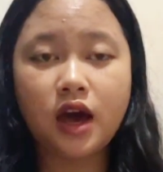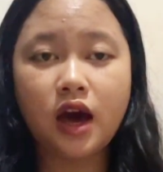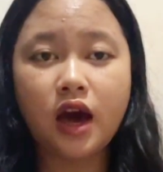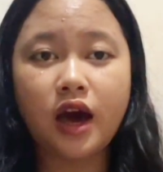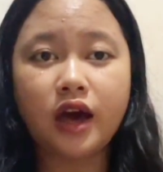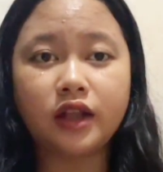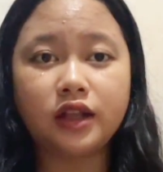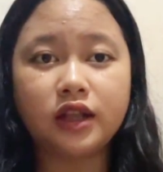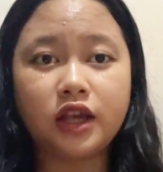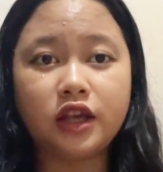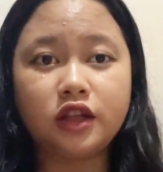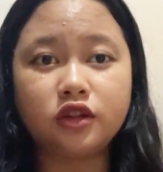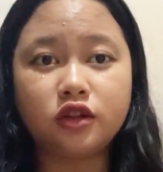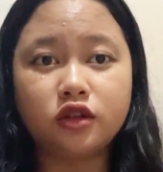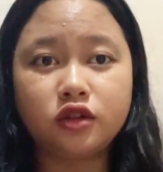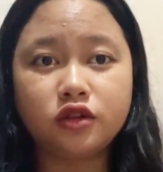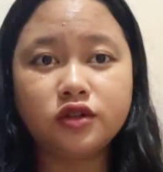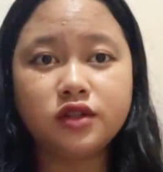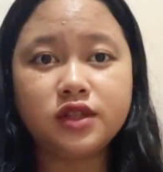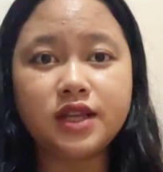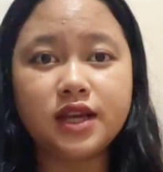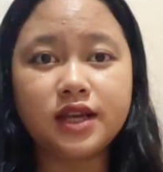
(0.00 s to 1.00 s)
I'll
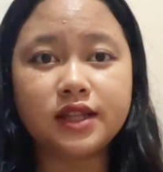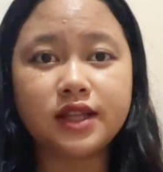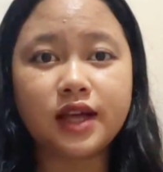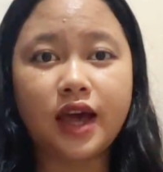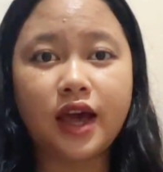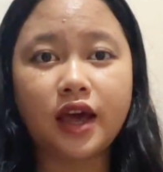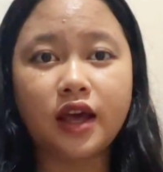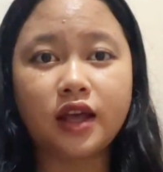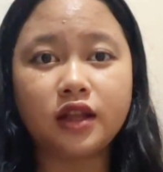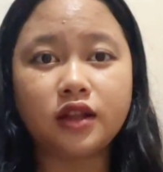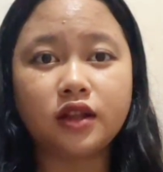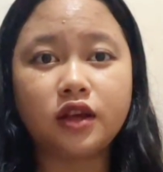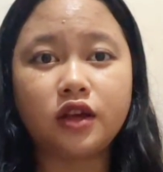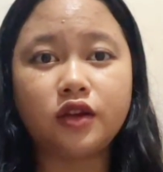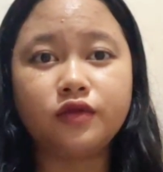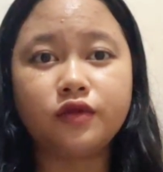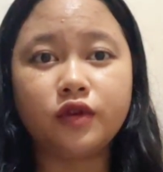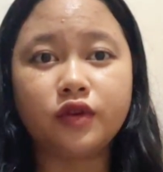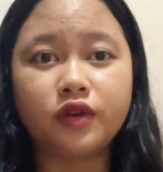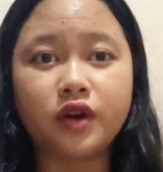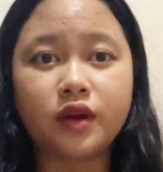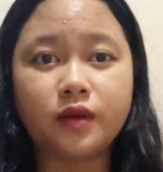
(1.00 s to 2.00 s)
include data and
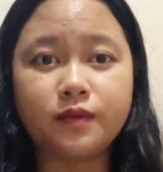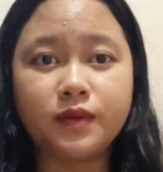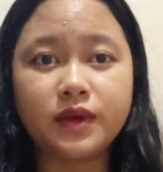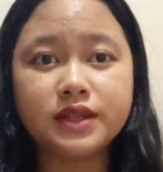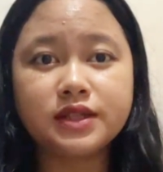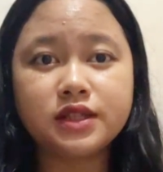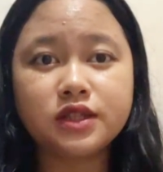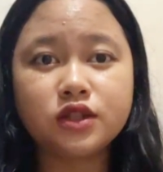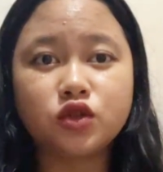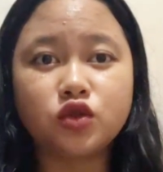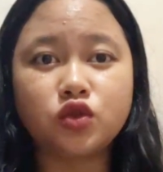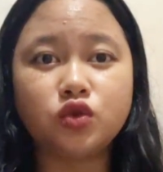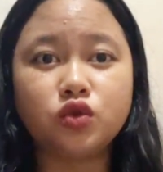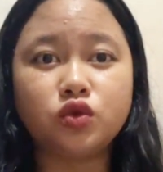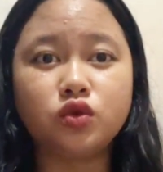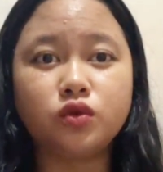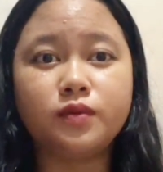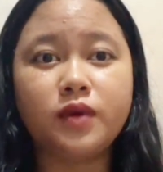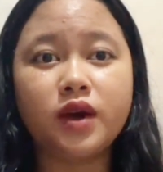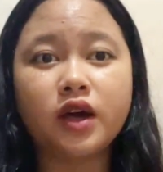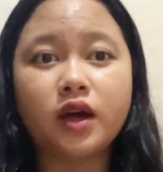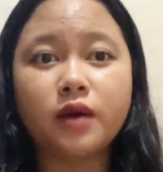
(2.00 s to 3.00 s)
infographics to
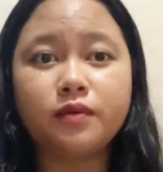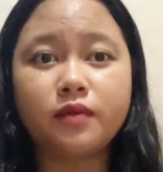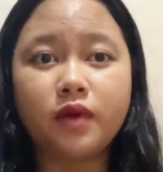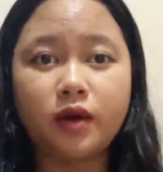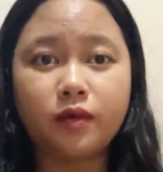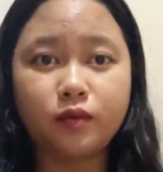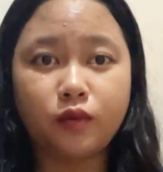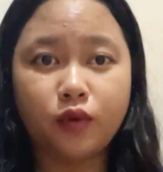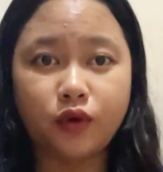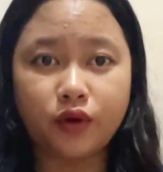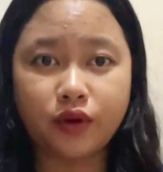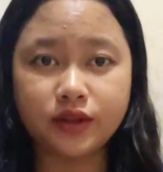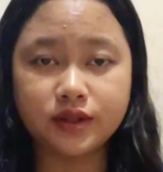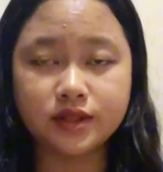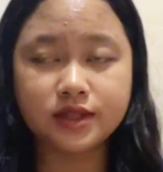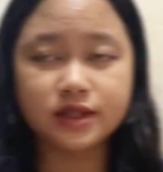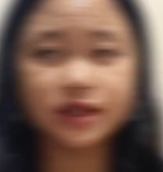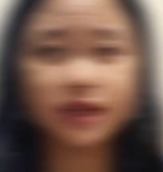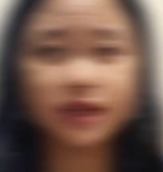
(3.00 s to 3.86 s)
back up my points.